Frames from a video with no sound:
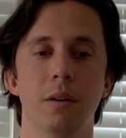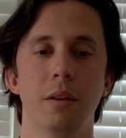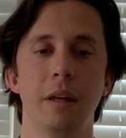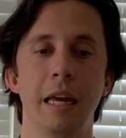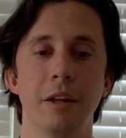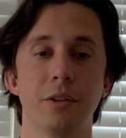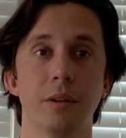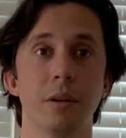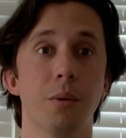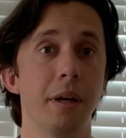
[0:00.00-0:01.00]
the
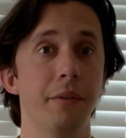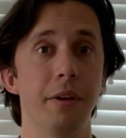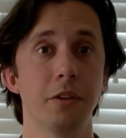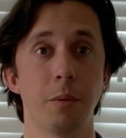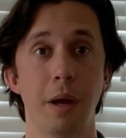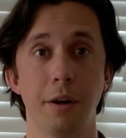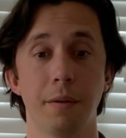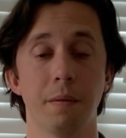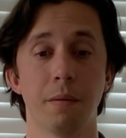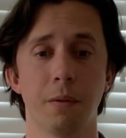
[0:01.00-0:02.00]
answer or giving some kind
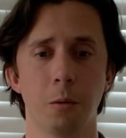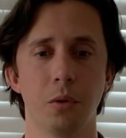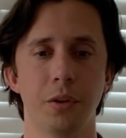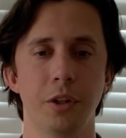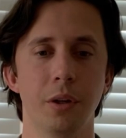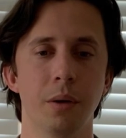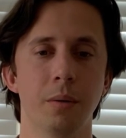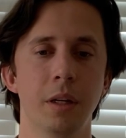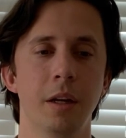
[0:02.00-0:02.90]
of verbal cue.